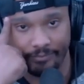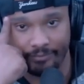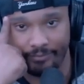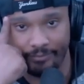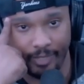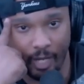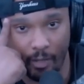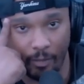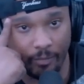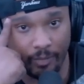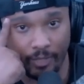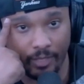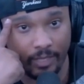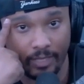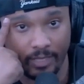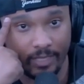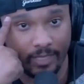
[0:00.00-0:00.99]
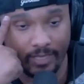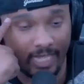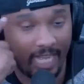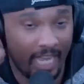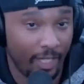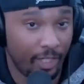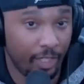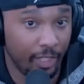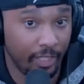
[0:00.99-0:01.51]
no,
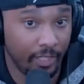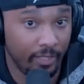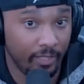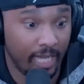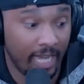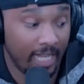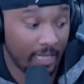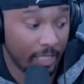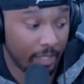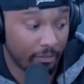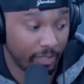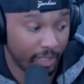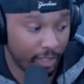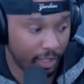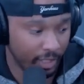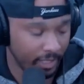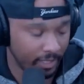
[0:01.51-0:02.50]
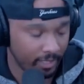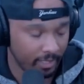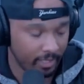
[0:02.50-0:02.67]
I couldn't. I literally couldn't.